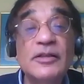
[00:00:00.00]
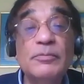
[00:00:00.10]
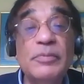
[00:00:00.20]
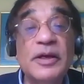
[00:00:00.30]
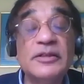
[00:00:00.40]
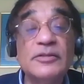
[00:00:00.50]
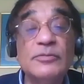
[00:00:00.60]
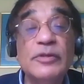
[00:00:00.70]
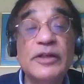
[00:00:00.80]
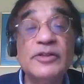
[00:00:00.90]
but
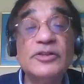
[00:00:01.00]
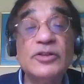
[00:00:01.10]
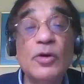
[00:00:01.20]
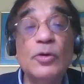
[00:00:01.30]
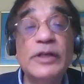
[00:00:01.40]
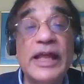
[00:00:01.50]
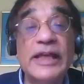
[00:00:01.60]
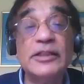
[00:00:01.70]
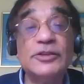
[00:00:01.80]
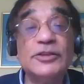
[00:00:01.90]
we are so
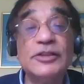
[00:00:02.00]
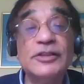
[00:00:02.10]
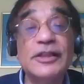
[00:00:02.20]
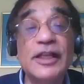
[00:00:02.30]
negligent